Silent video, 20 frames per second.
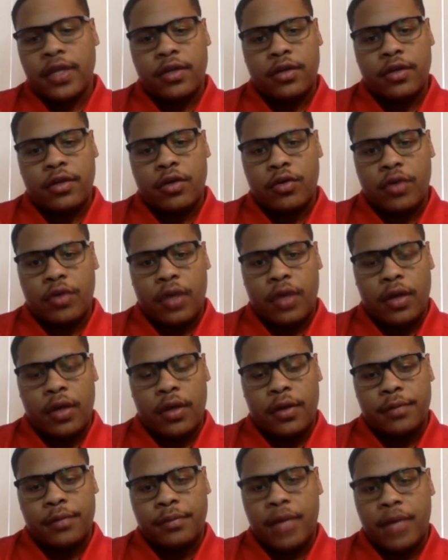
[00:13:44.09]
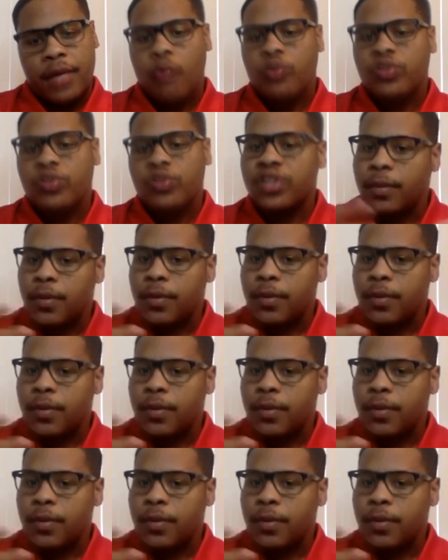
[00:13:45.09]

You know, how was summer?